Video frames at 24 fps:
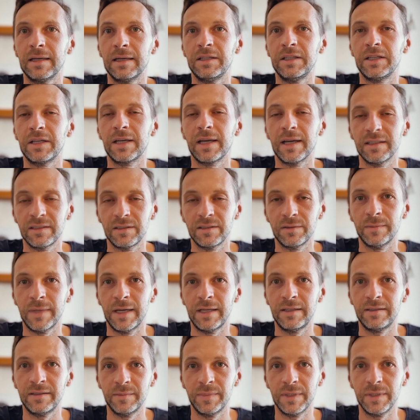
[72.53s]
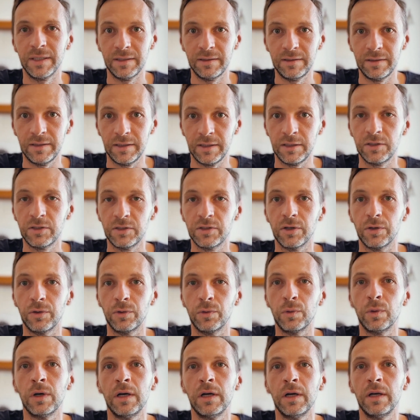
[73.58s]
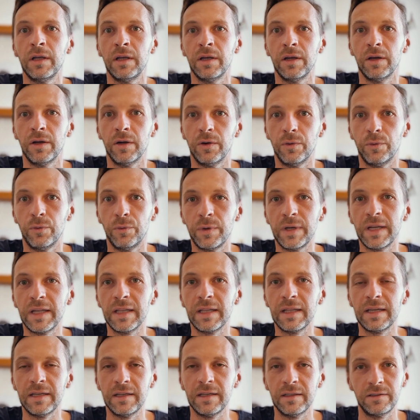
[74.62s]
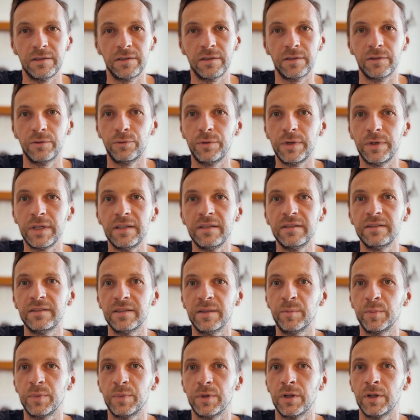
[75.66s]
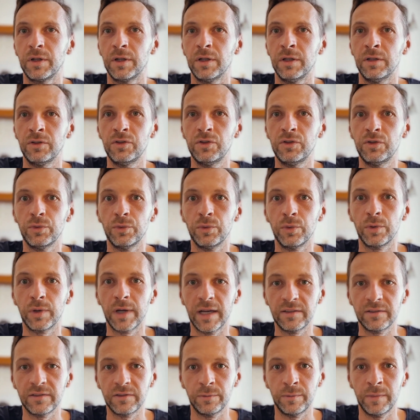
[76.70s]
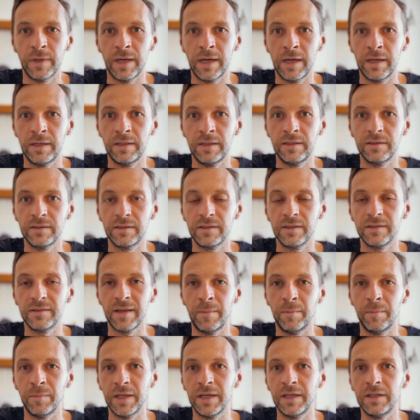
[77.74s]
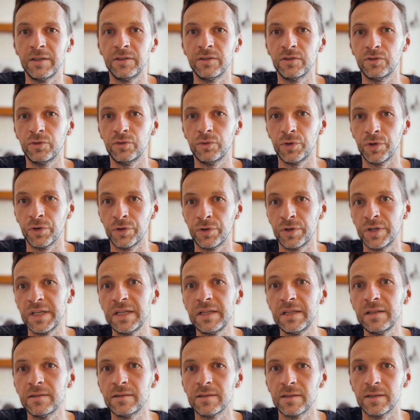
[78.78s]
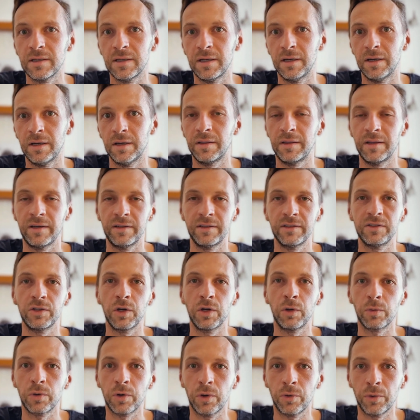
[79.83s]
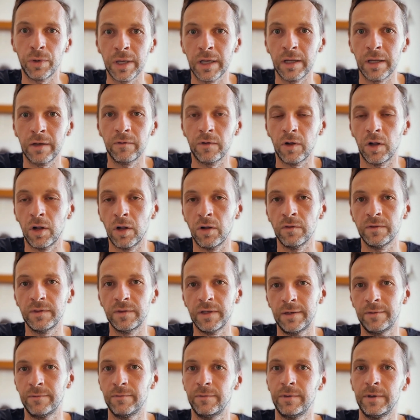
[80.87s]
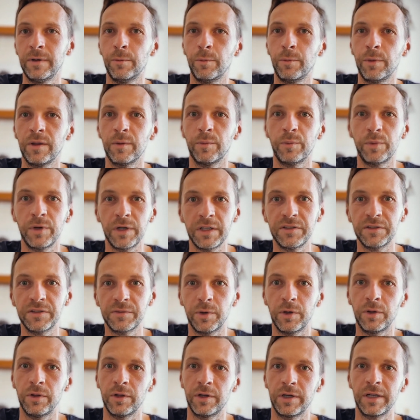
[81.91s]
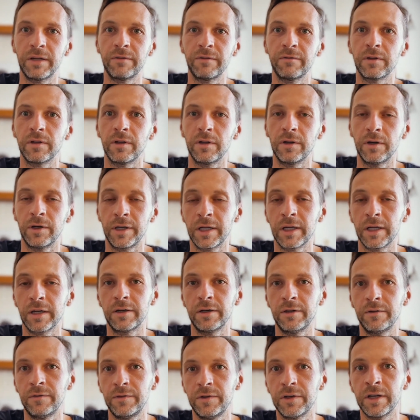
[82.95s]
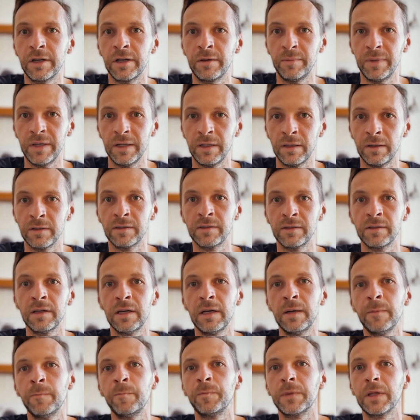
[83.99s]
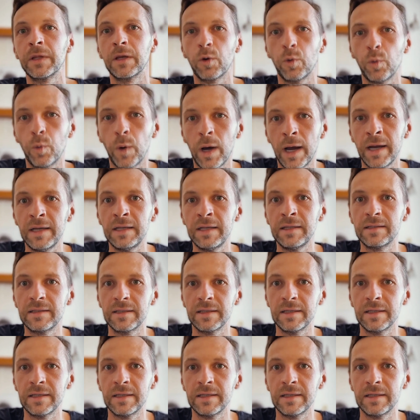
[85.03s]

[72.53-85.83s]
customizability. So really, it's really simple to customize the templates to your needs. There is no coding involved, and with a pretty small learning curve, you can build quite